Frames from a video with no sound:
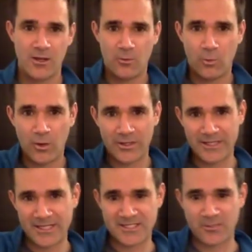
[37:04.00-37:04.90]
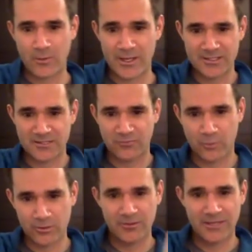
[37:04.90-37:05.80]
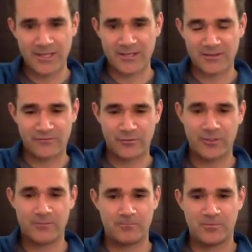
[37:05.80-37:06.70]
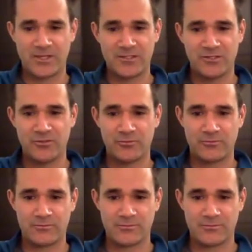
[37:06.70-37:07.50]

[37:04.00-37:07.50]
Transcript: One easy way is, if we're looking at the foot and you